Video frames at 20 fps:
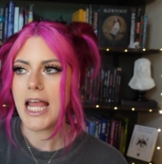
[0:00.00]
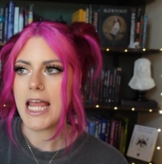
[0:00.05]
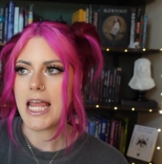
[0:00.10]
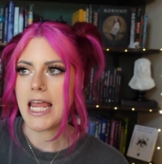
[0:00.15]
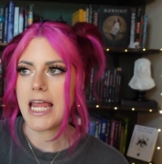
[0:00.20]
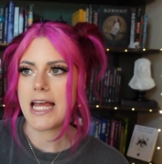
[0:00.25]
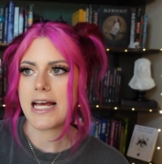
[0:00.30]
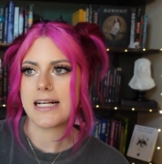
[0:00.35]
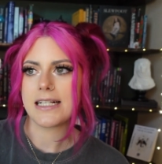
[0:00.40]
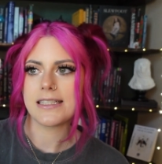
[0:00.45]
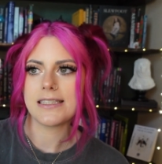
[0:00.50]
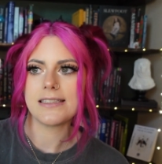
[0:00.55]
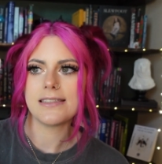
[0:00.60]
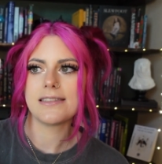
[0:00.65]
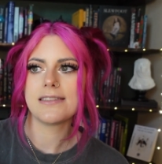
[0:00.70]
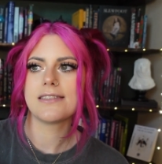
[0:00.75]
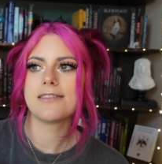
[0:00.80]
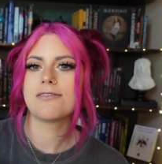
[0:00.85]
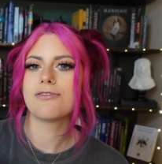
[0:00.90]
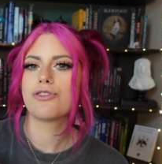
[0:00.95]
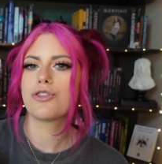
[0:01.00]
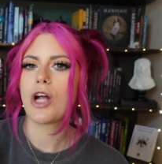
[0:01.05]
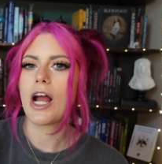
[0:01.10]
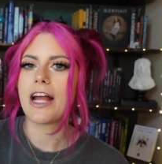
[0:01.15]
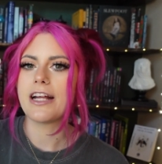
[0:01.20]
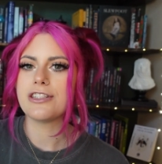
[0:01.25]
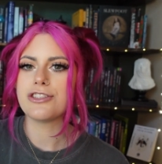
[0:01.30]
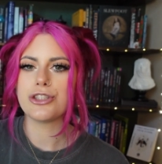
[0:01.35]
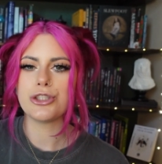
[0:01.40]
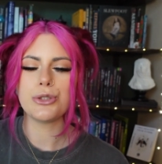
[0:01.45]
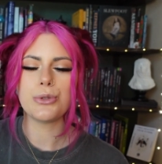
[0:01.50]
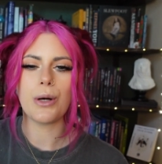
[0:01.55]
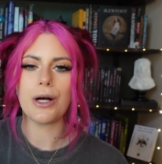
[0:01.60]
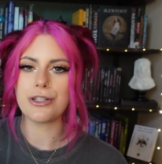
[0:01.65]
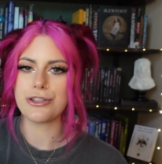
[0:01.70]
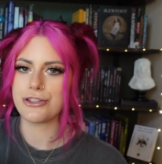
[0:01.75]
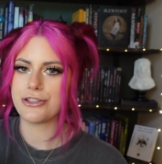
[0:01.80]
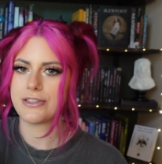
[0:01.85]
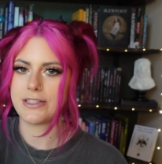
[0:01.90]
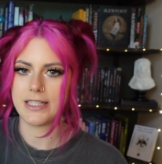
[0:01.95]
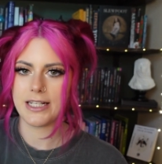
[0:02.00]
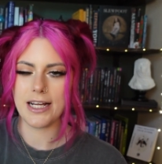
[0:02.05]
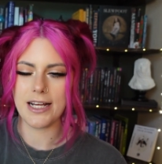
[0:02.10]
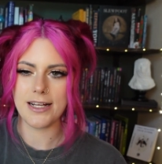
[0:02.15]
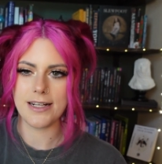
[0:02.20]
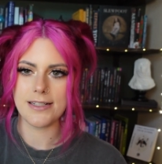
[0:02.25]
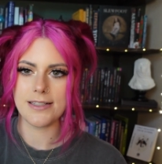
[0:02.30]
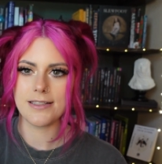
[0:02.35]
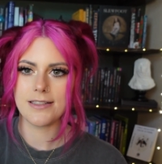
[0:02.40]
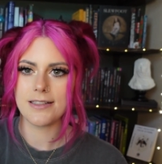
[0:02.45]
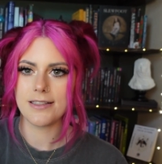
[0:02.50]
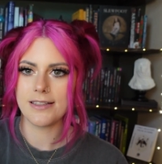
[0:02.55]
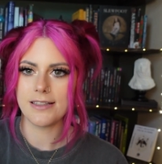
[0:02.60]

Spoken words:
and try to understand